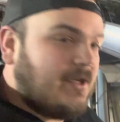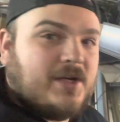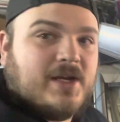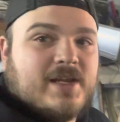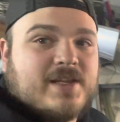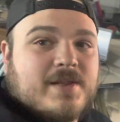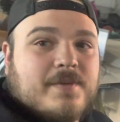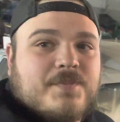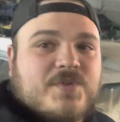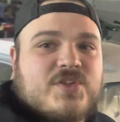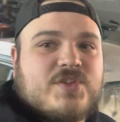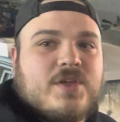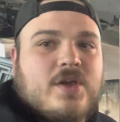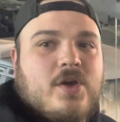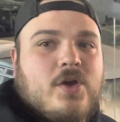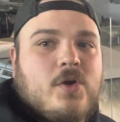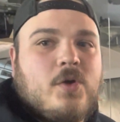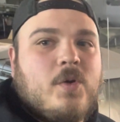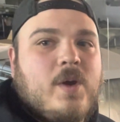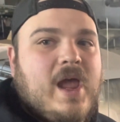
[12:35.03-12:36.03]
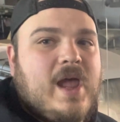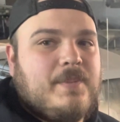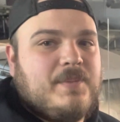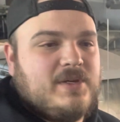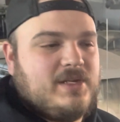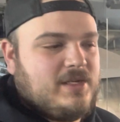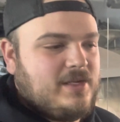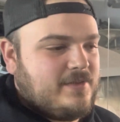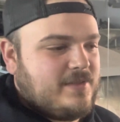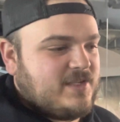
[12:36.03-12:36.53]
I'm so happy
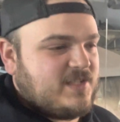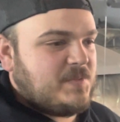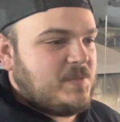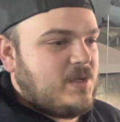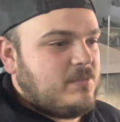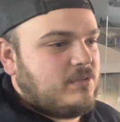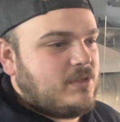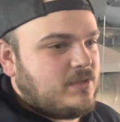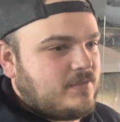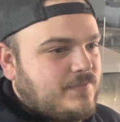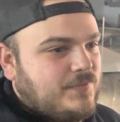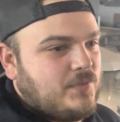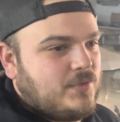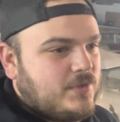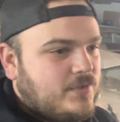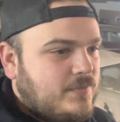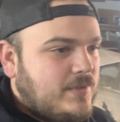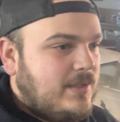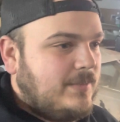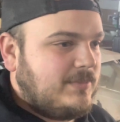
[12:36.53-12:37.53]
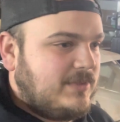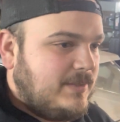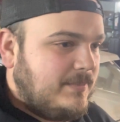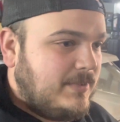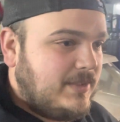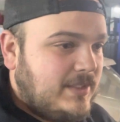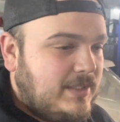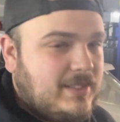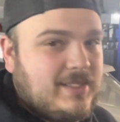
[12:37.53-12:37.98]
to hear that small block Ford rumbling, buddy.